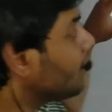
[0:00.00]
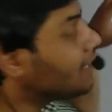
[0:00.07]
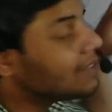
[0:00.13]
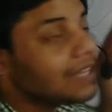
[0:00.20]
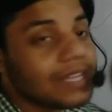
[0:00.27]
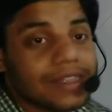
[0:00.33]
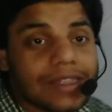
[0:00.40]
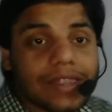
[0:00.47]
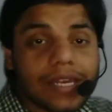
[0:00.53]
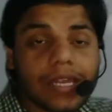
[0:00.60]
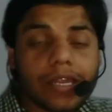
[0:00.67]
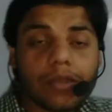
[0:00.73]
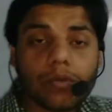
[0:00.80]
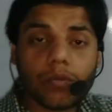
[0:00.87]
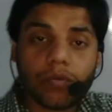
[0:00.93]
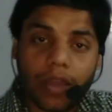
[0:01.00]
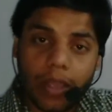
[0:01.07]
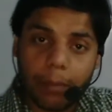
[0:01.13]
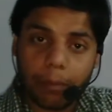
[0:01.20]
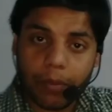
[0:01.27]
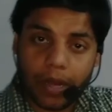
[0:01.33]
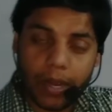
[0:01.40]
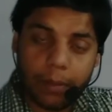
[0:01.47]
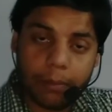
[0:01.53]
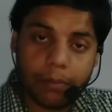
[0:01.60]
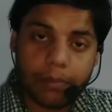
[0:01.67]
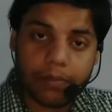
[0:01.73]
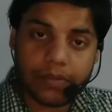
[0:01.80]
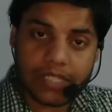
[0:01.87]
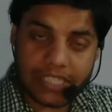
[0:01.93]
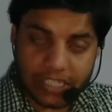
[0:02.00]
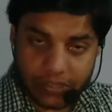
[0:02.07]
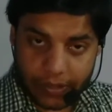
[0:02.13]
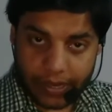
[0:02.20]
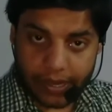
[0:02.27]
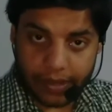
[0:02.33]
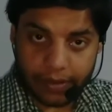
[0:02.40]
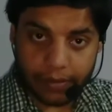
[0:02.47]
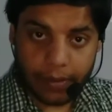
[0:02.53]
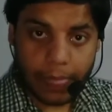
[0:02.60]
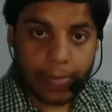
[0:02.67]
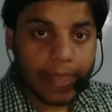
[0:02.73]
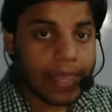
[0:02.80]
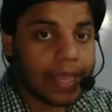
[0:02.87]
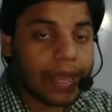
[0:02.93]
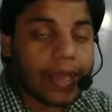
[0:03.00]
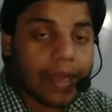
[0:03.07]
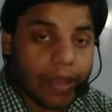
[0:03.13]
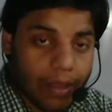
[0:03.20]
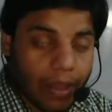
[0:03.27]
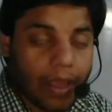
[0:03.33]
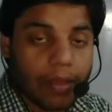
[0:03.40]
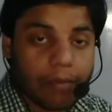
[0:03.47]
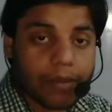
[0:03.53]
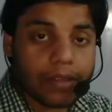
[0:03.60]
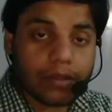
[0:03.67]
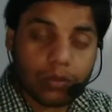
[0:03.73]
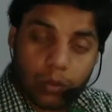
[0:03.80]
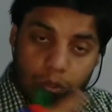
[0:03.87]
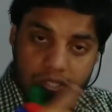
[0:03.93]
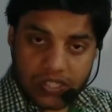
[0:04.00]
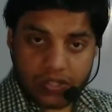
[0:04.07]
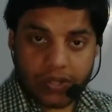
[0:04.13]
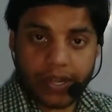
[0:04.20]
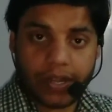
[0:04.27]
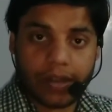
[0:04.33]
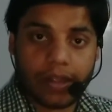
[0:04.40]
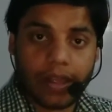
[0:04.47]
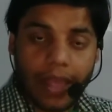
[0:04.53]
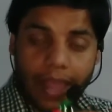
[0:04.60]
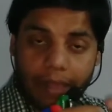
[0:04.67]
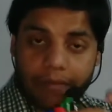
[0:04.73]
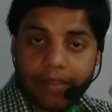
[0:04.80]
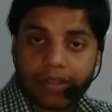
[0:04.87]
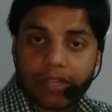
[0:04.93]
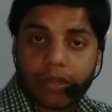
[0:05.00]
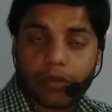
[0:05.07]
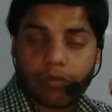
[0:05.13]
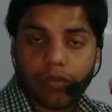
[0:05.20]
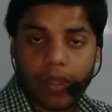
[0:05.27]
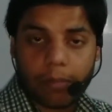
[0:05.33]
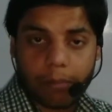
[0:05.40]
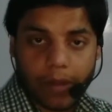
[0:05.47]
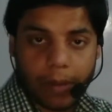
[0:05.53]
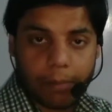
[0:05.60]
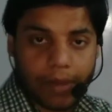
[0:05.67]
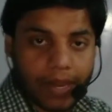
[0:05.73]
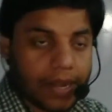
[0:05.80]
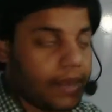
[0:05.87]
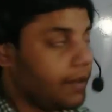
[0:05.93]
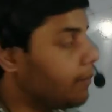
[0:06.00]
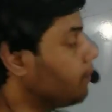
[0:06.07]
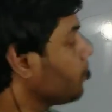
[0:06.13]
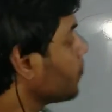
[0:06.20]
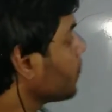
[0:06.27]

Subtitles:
the 3 to 5' strand, having those strand having 3 to 5' end.